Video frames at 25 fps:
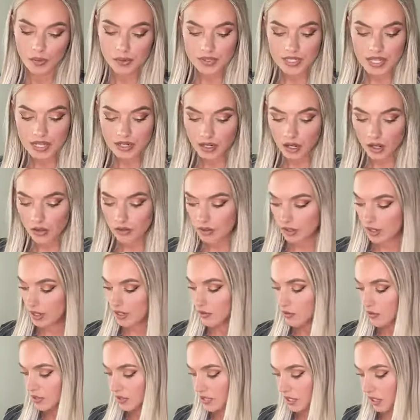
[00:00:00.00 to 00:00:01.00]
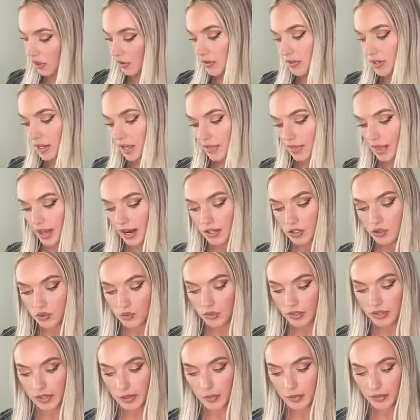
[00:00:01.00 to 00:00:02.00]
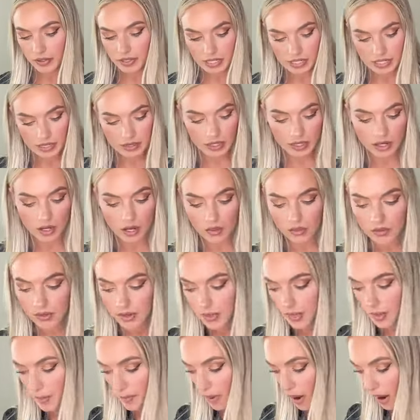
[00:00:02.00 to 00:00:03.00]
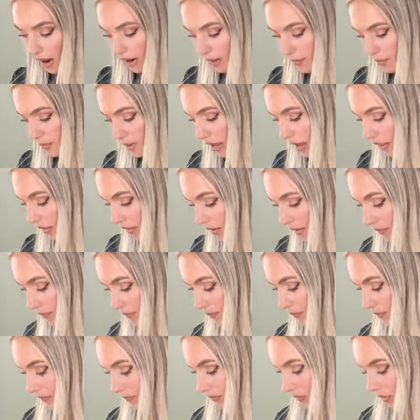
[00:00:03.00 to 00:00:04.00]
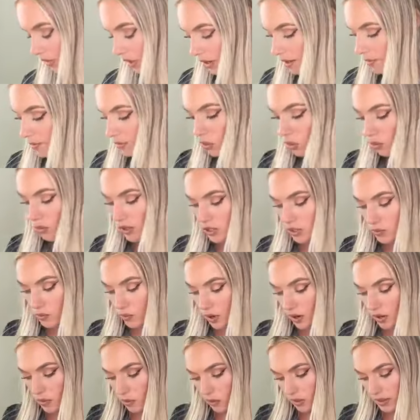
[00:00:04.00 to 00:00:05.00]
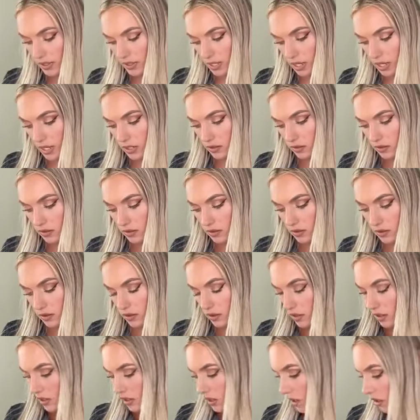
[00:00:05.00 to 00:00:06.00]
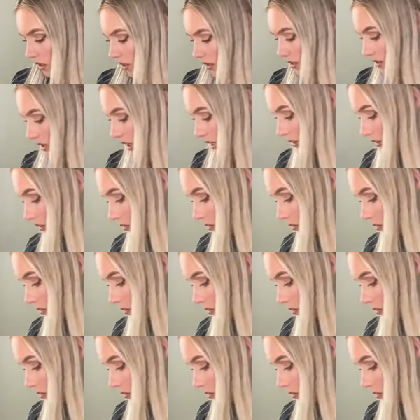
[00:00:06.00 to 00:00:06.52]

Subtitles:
what was that color I used the other day? That is really pretty. The color in the pocket palette. But which one was it? It's